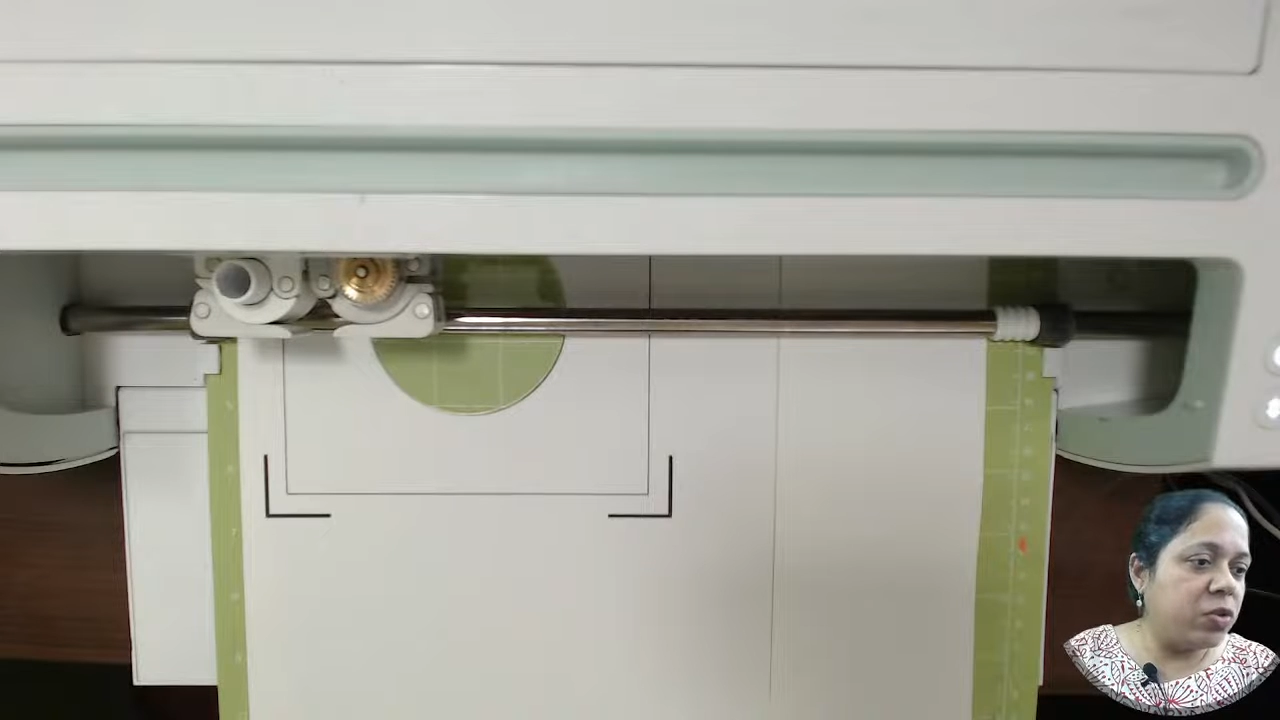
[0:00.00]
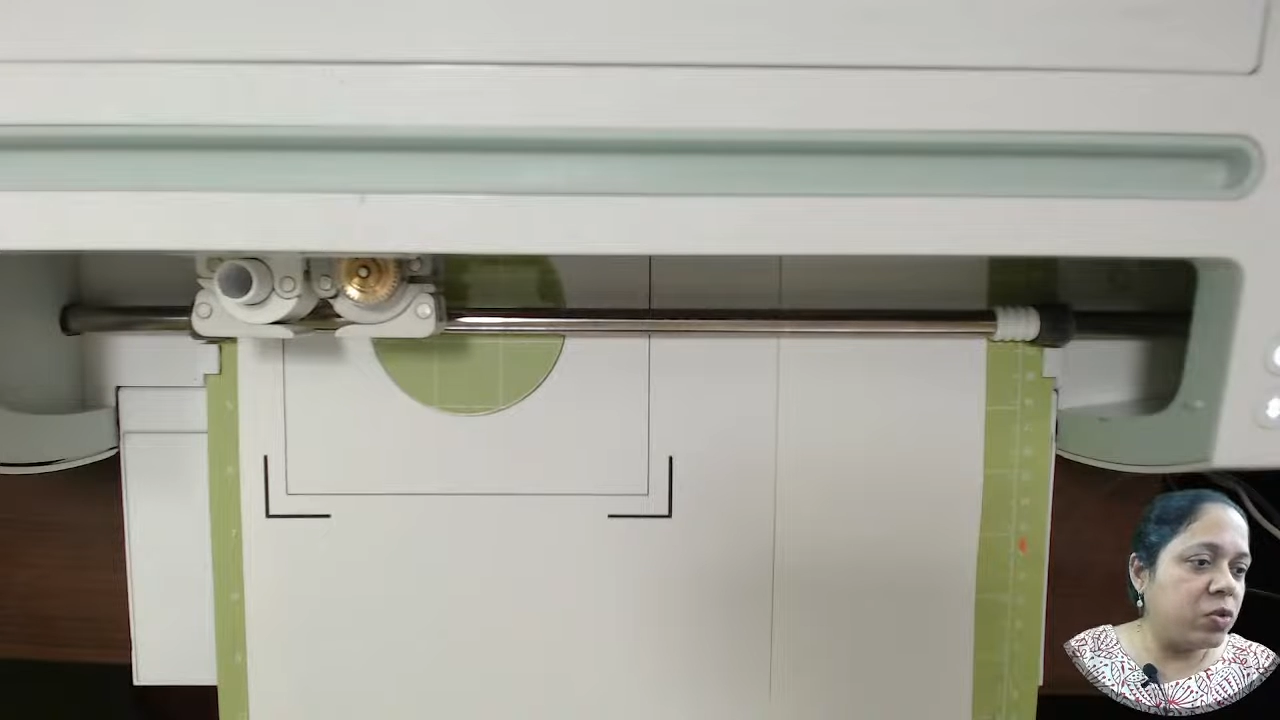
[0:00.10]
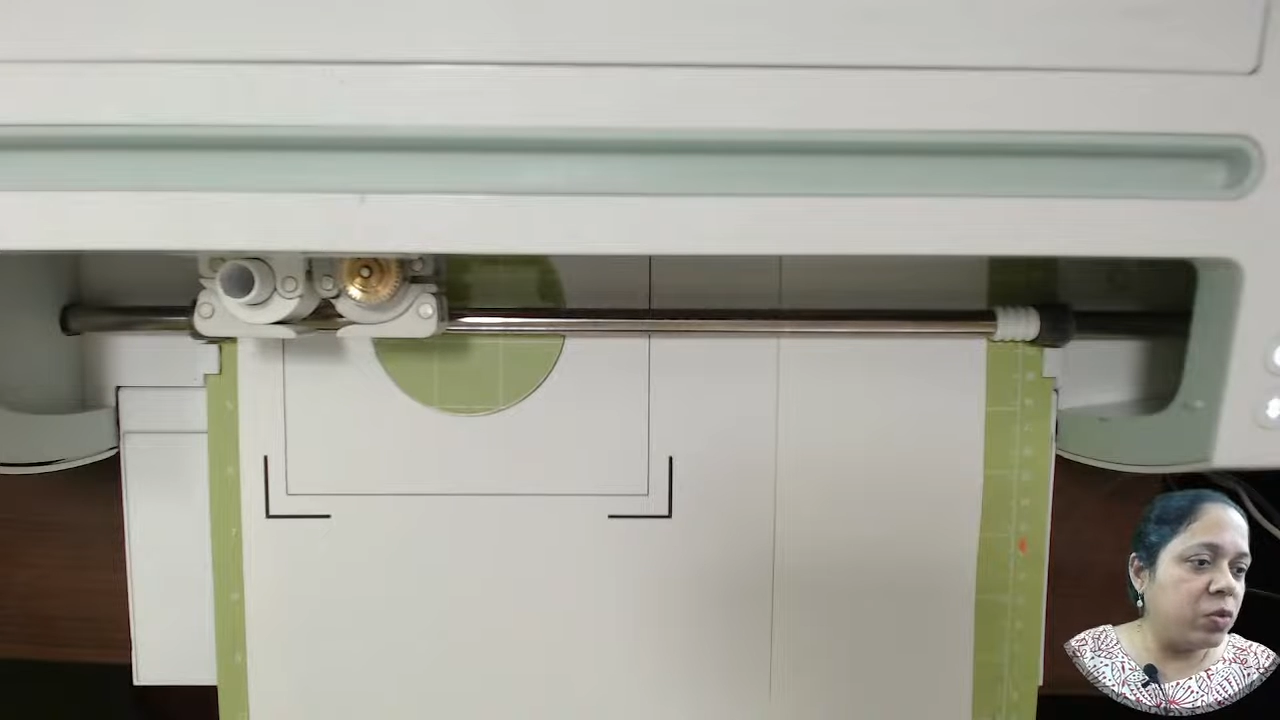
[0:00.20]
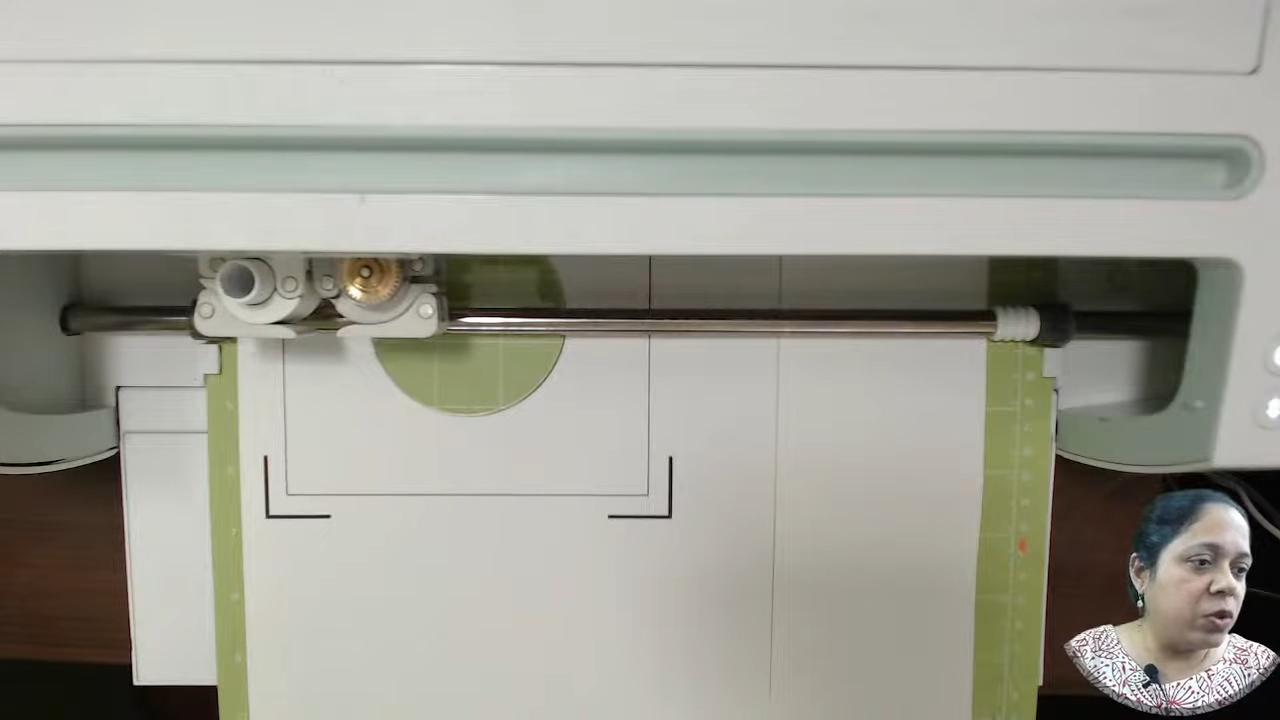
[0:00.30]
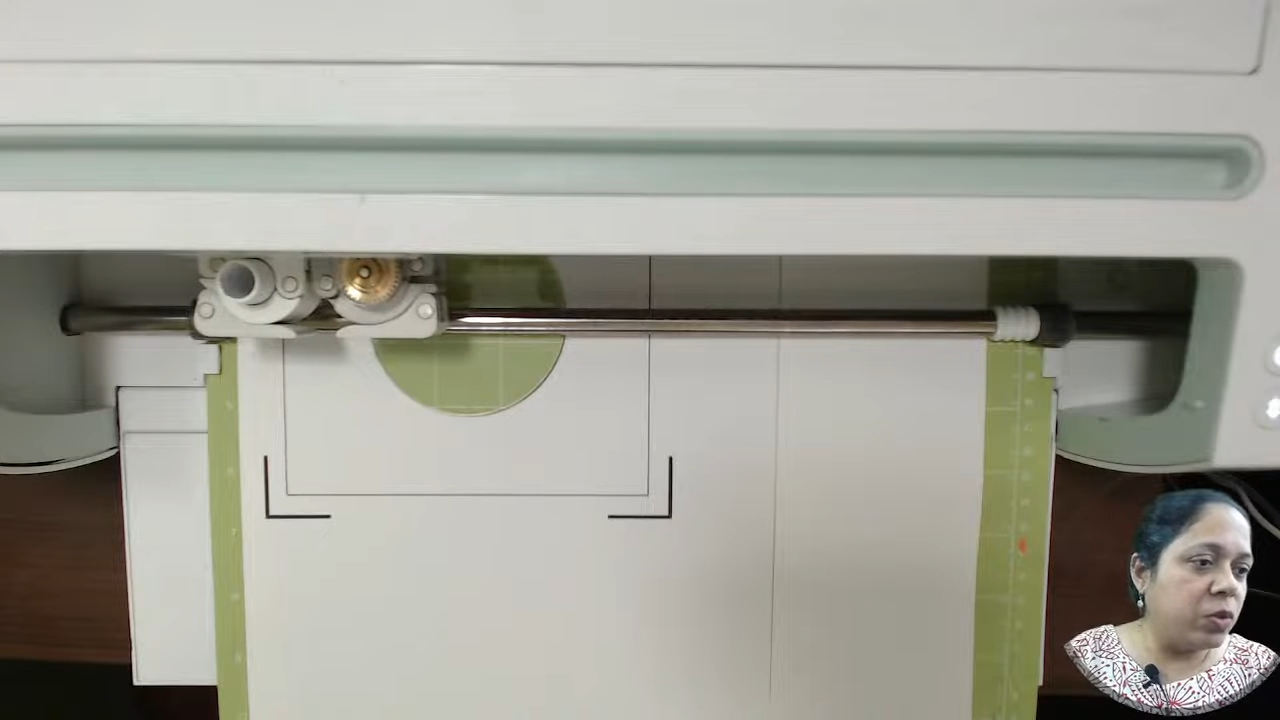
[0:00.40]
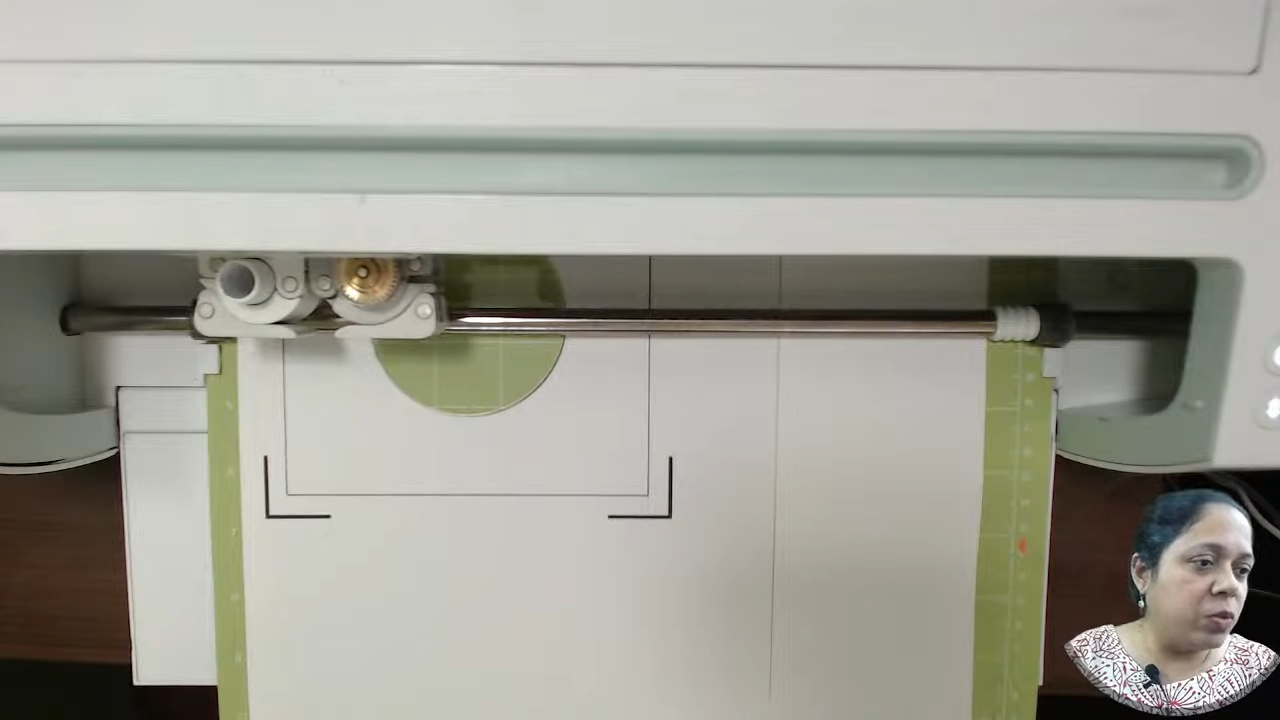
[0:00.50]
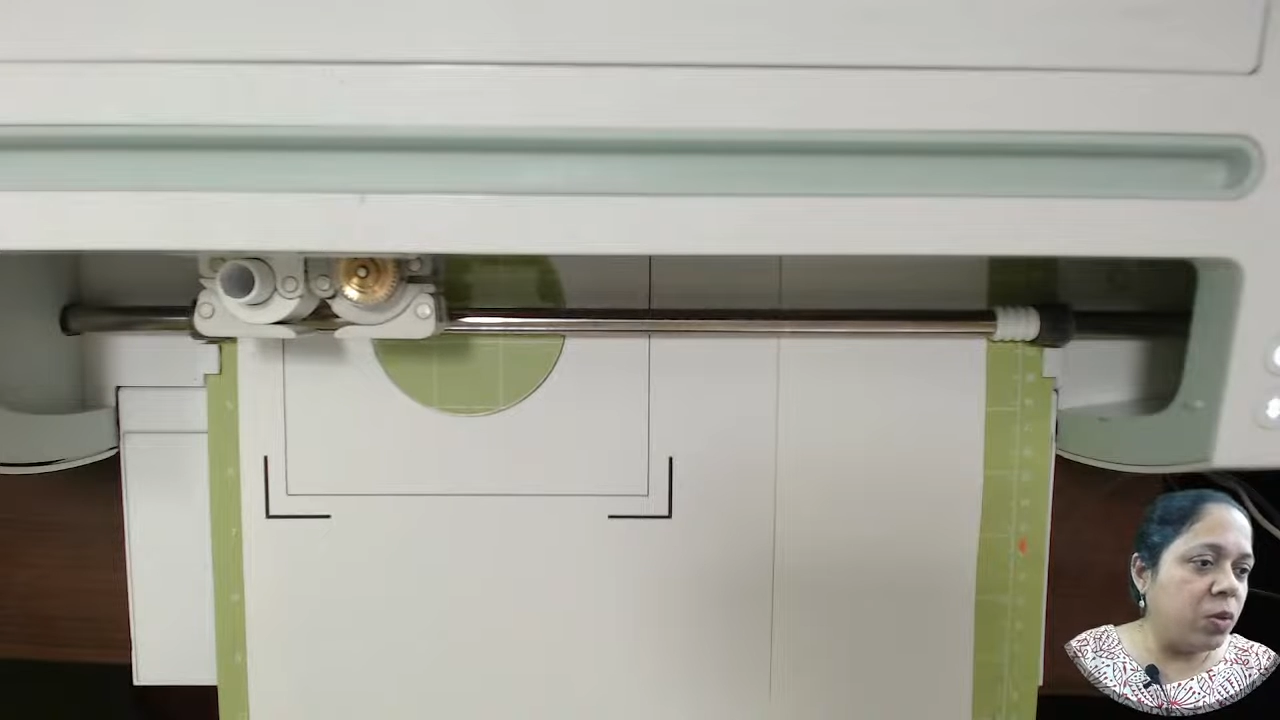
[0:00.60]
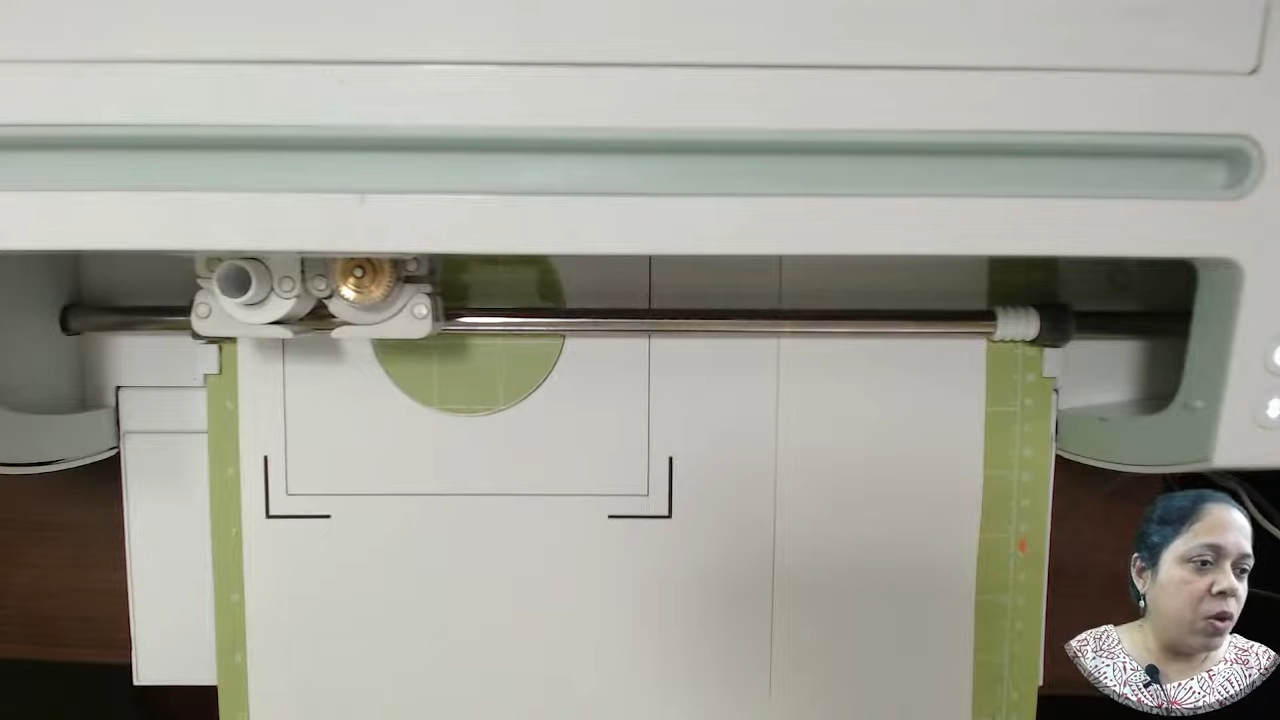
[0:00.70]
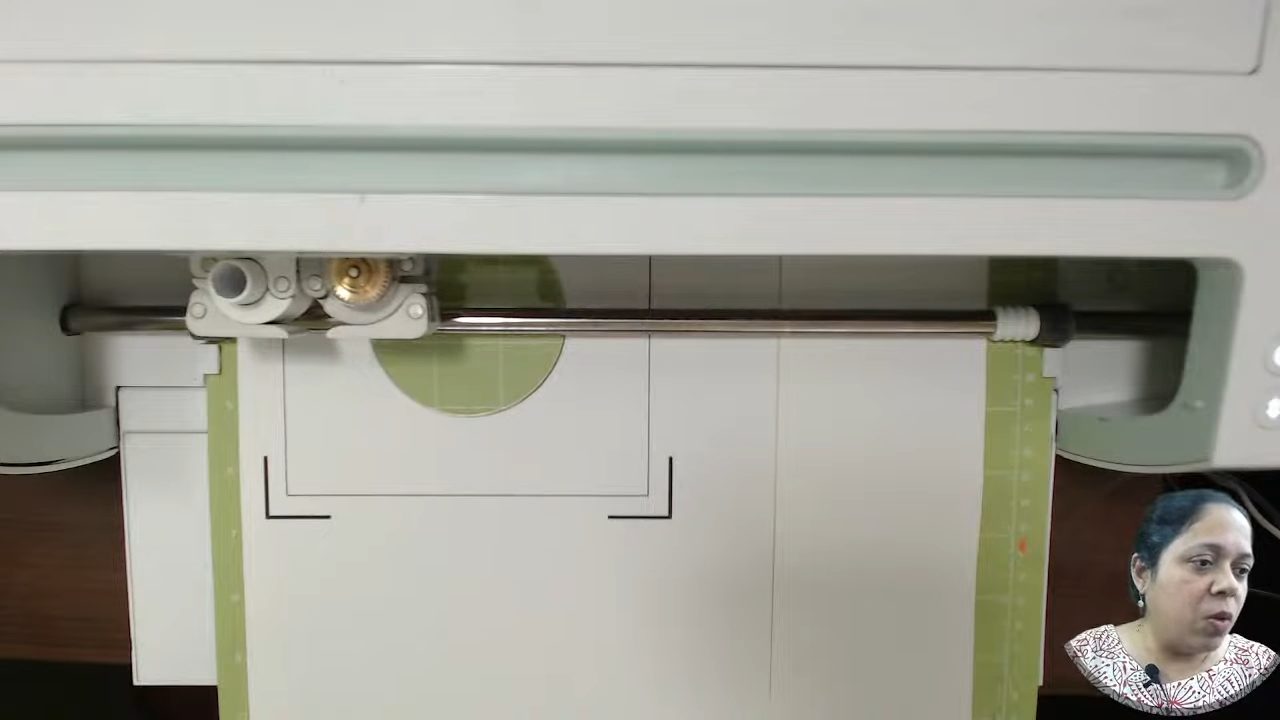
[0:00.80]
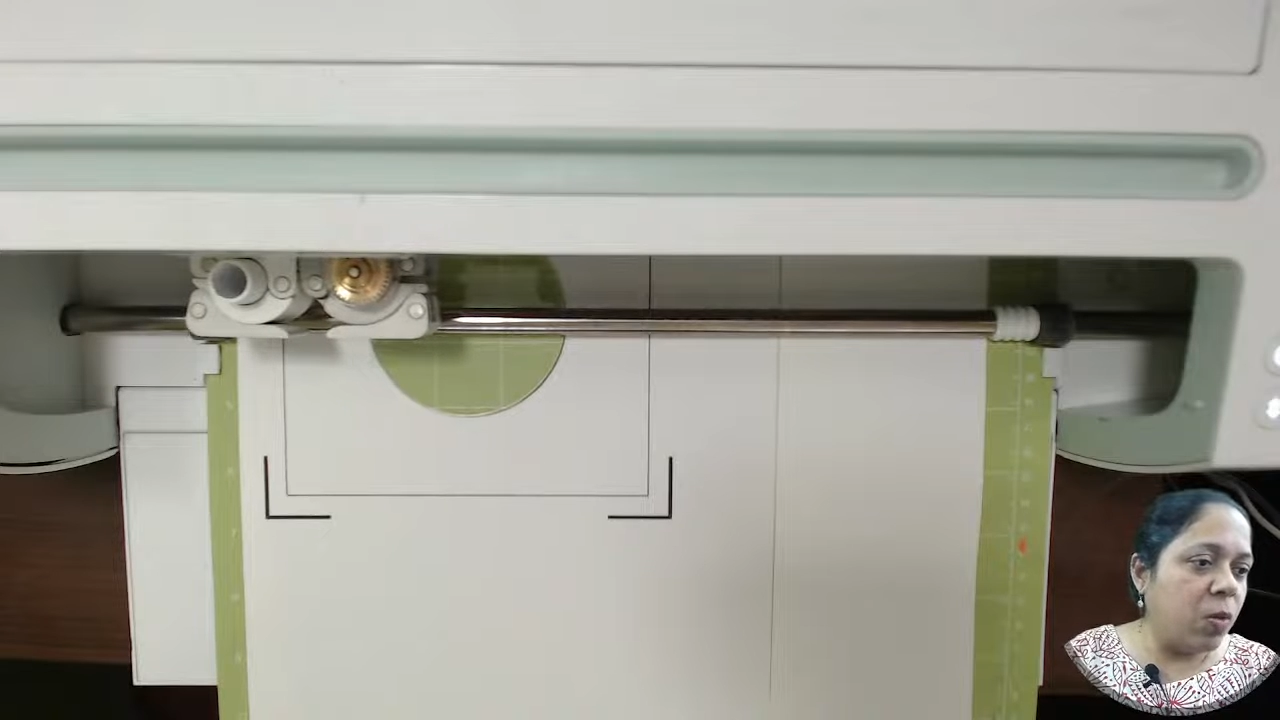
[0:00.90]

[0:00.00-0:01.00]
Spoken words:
show you